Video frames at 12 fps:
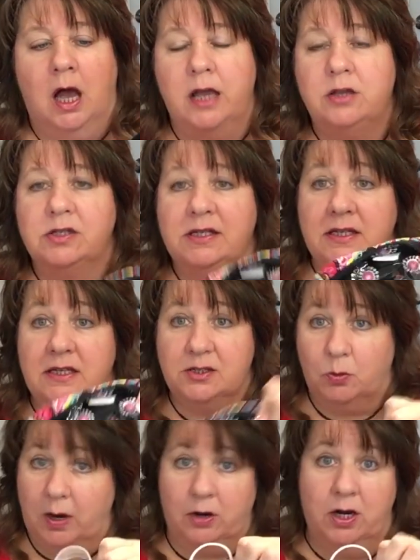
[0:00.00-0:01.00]
I use these
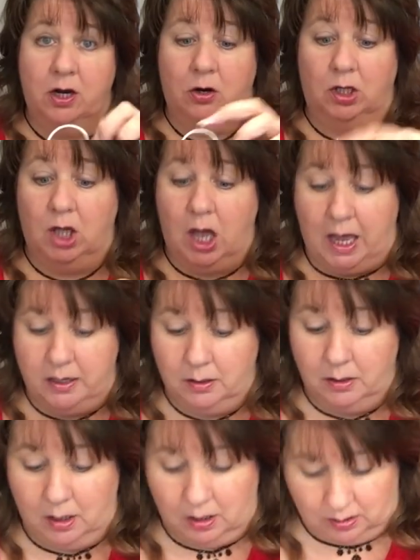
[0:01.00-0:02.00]
around here a lot
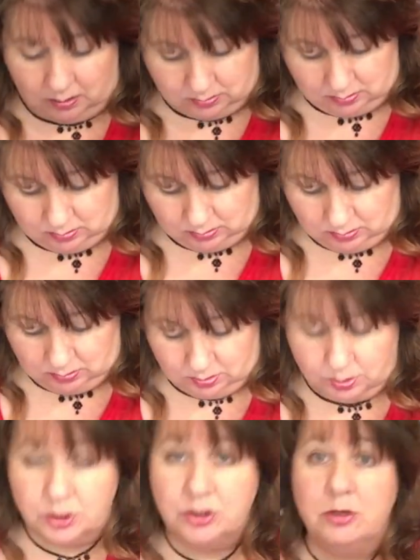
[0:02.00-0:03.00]

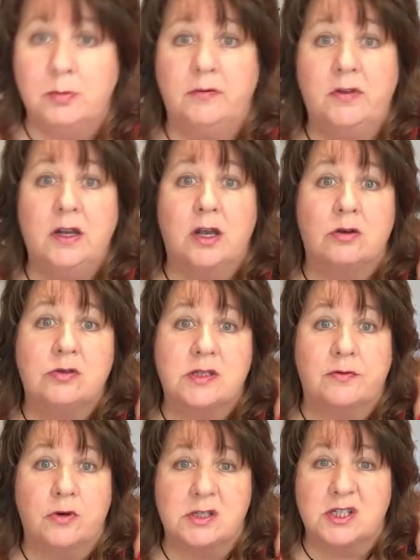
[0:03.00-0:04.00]
to do my videos.
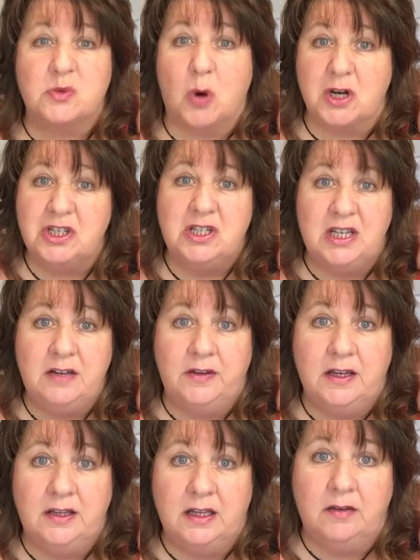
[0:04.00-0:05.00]
If Chris is watching
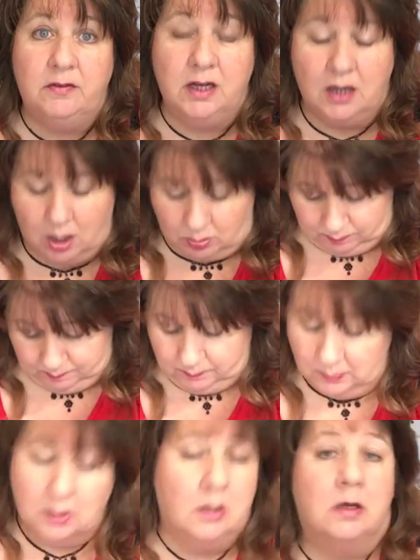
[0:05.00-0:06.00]
TV in the evening, I'll
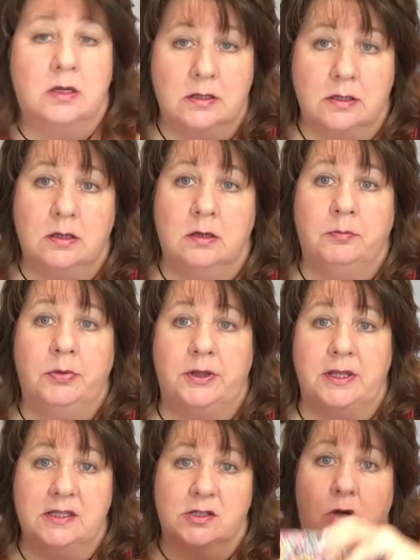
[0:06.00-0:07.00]

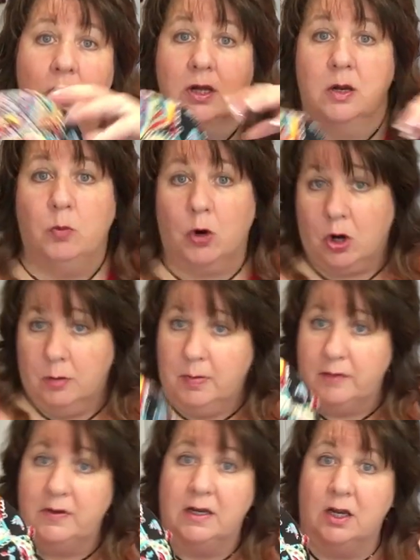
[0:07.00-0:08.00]
put these on and work on
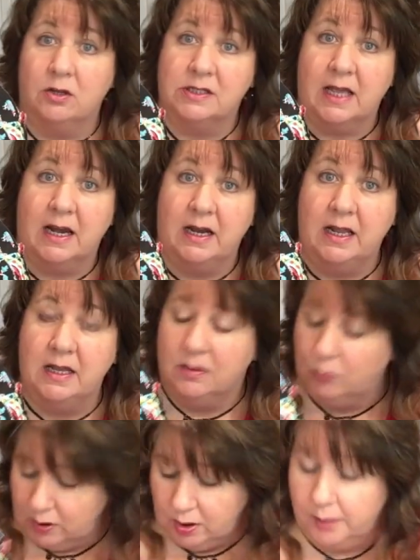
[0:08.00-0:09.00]
my videos, editing
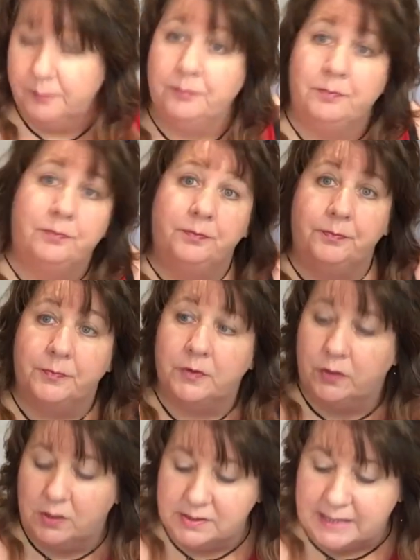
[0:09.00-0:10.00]
and whatnot.
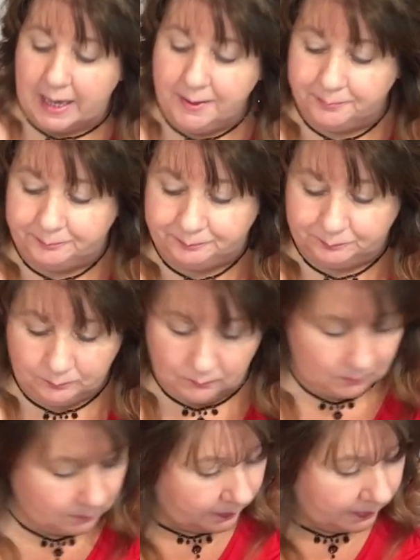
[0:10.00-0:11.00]
So there's that.
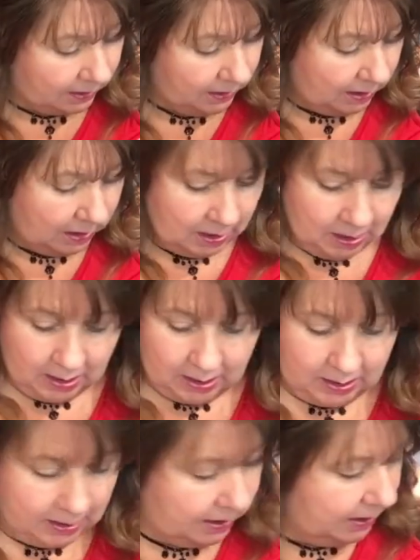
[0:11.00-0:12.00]

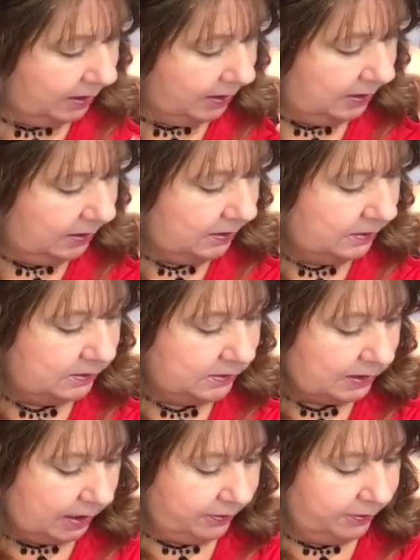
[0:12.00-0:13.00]

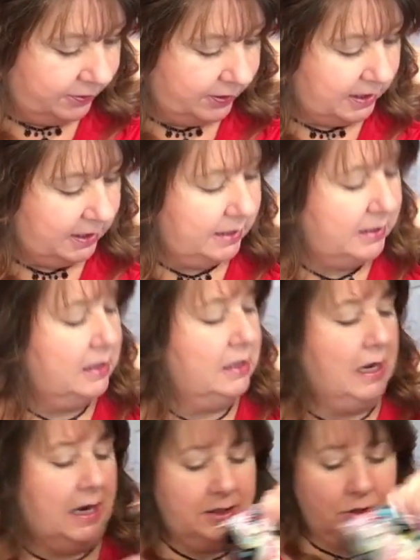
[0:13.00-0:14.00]
And then
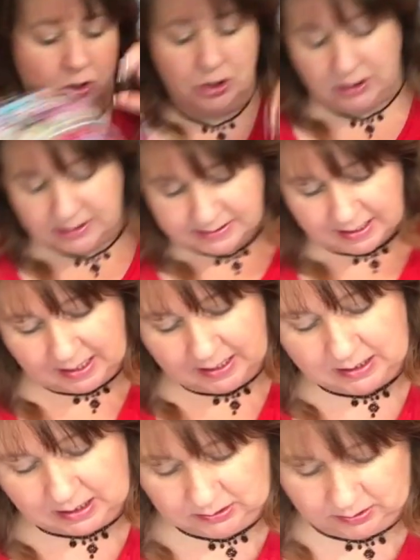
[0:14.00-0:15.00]
I usually
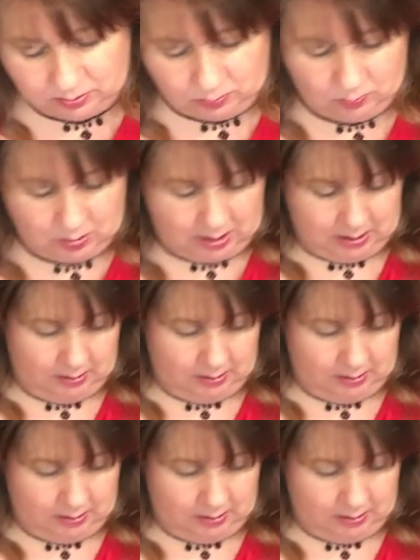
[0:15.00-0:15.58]
take a little,